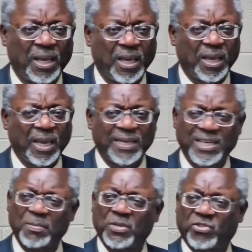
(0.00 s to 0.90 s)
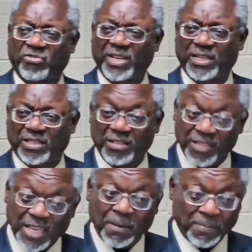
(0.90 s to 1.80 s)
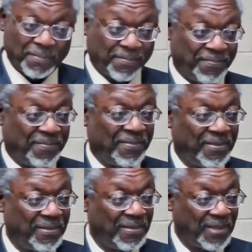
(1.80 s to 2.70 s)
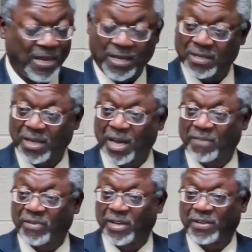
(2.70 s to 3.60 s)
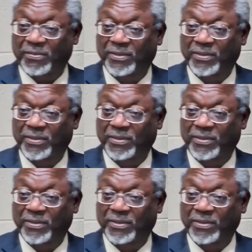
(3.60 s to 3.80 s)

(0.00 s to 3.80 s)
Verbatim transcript: and demonstrated to them that he is a God of love,